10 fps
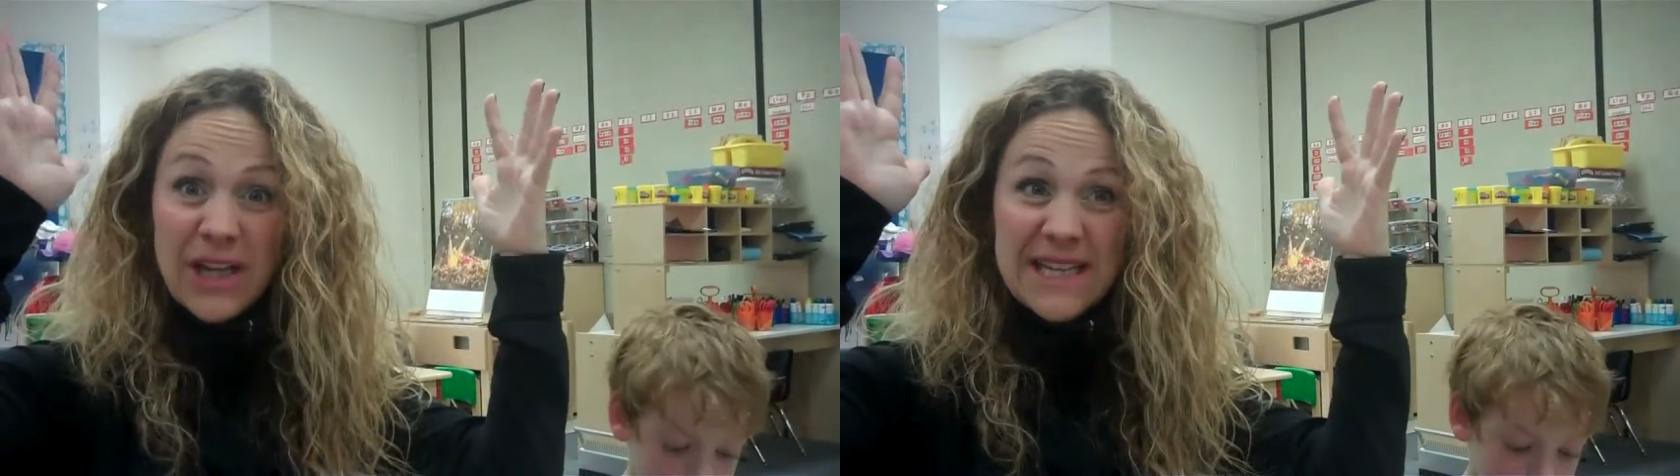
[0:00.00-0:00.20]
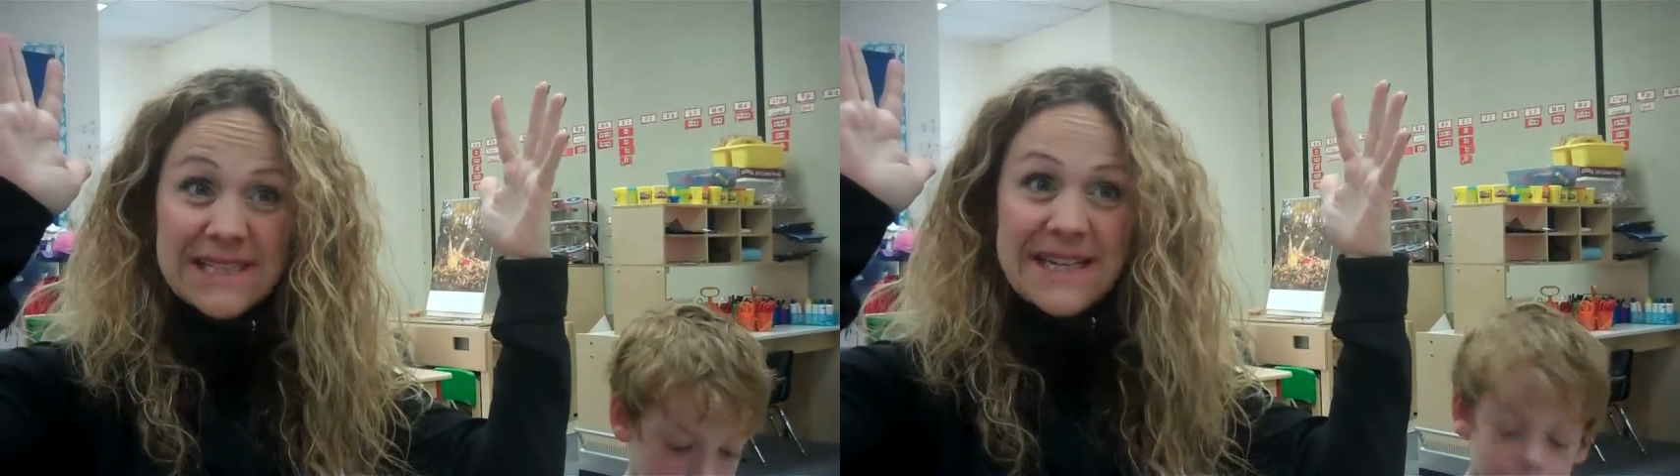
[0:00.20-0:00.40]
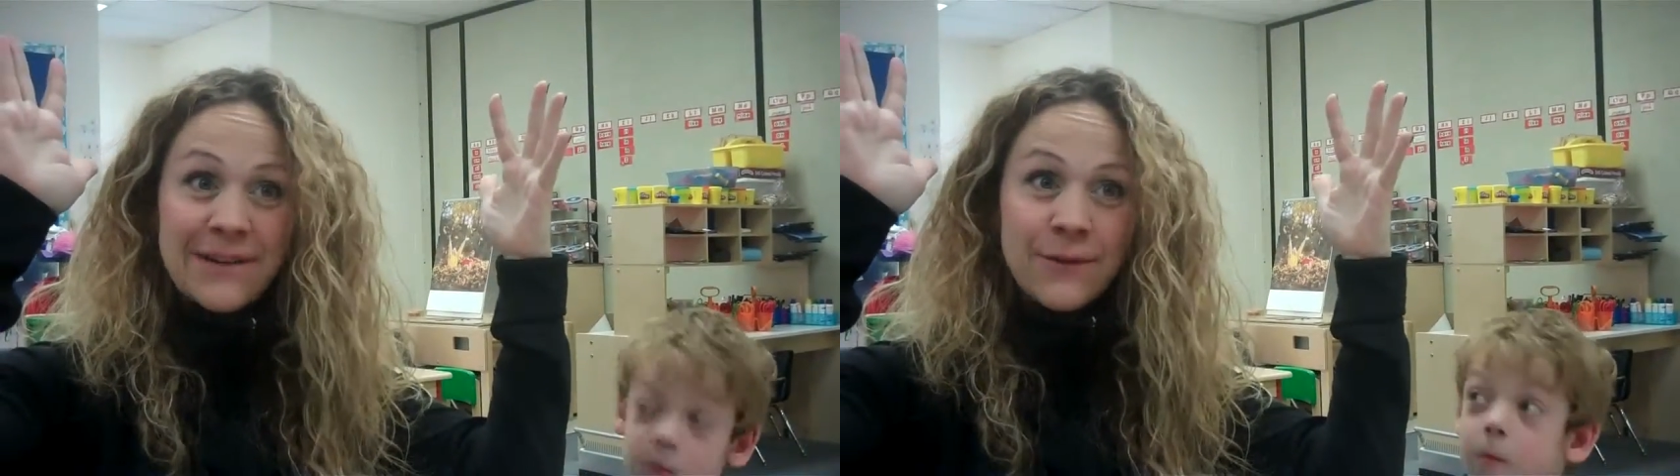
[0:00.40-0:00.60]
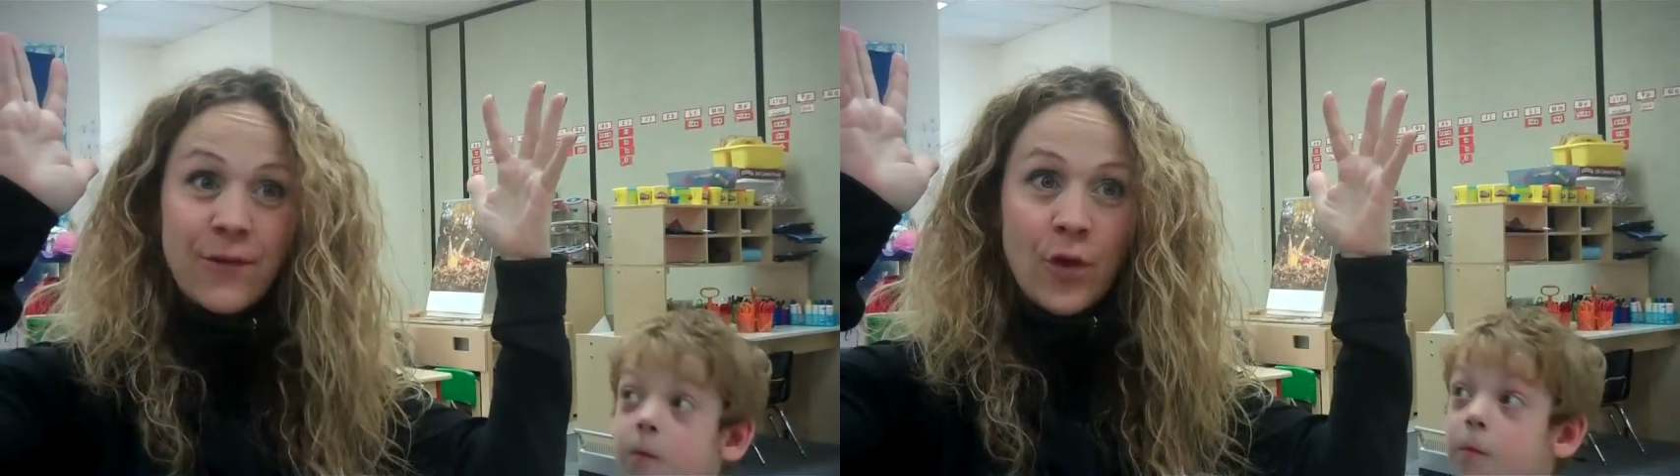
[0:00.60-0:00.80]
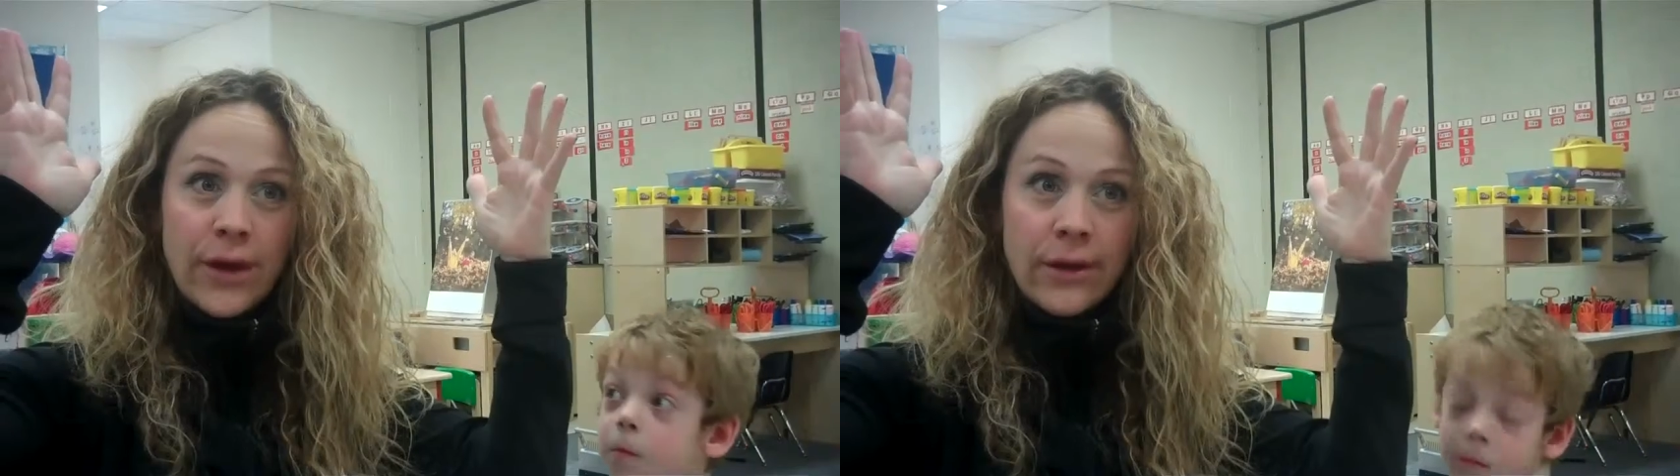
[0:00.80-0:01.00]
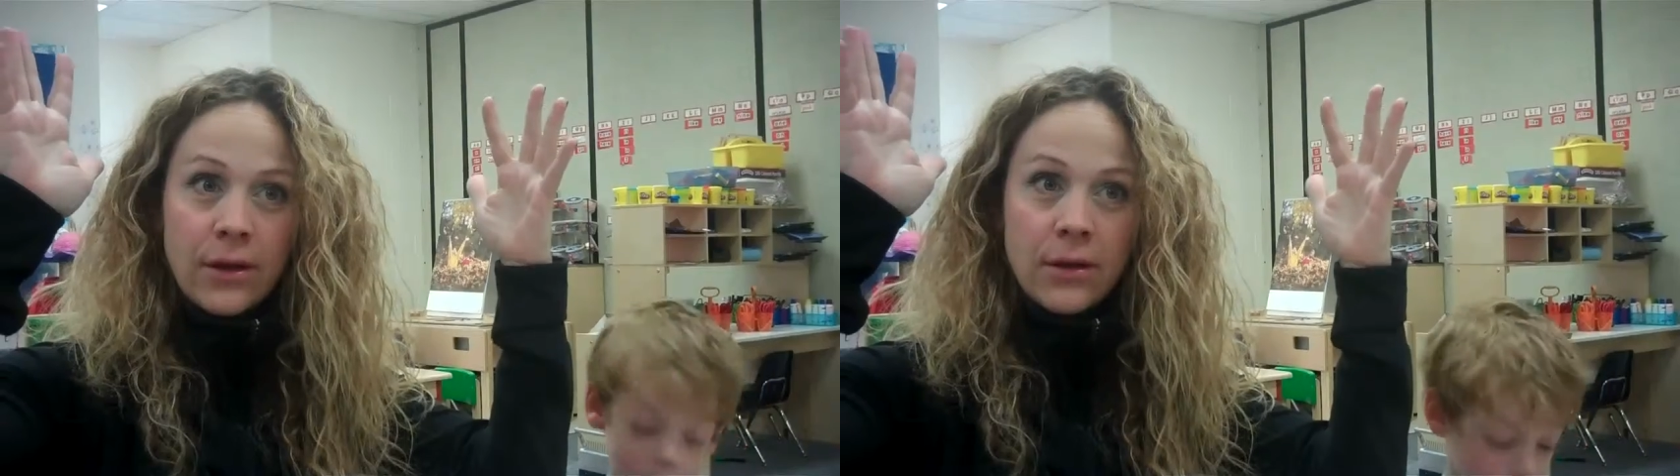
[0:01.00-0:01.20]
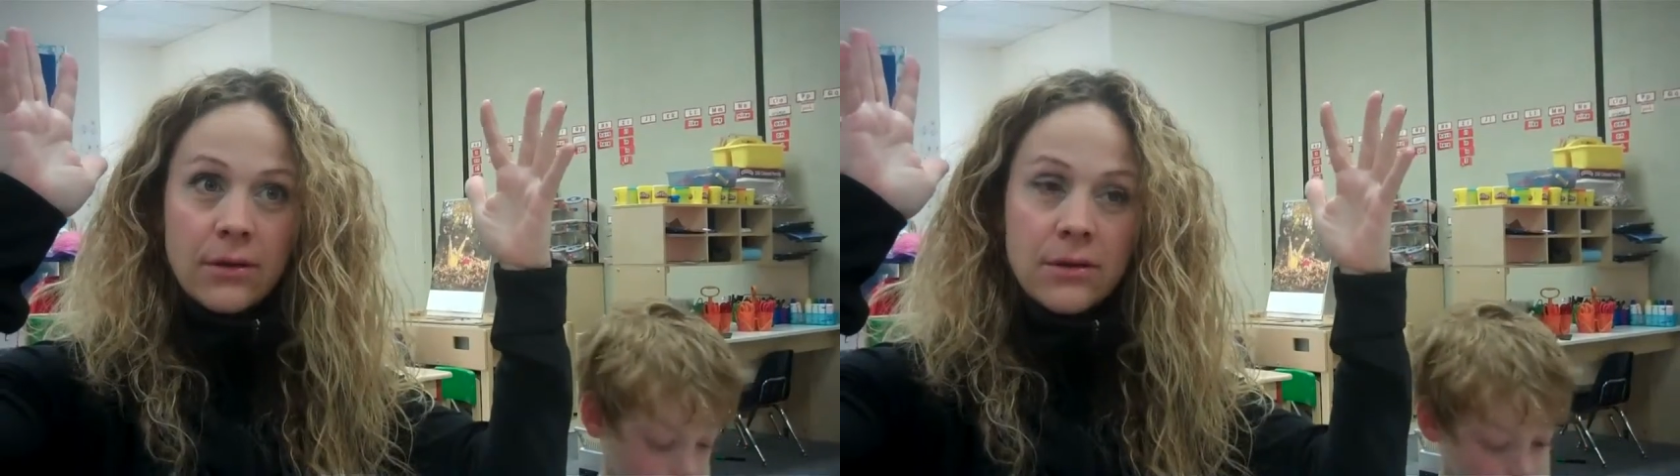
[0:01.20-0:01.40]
like tin foil,